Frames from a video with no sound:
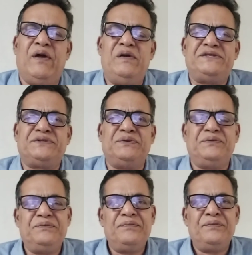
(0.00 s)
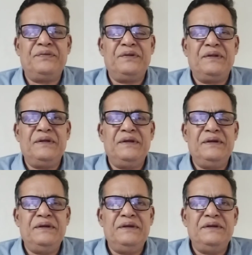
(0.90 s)
also.
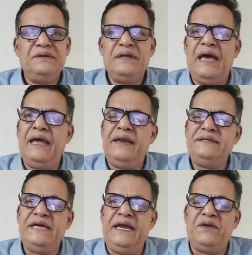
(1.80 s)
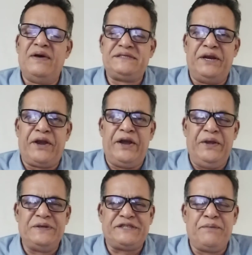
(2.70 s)
And Jane was
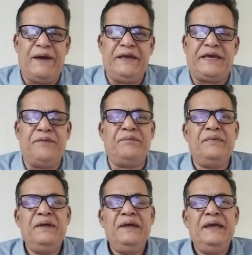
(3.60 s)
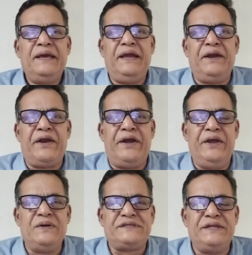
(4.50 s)
introduced by him. He
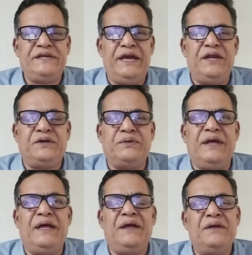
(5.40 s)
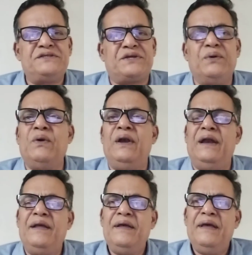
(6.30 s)
introduced Jane to the
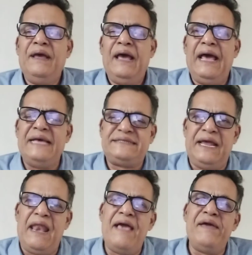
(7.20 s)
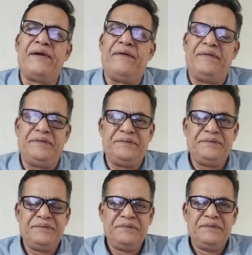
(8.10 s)
school as a liar,
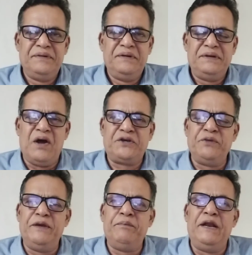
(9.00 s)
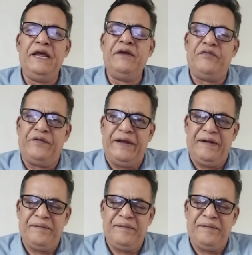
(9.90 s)
not to be believed.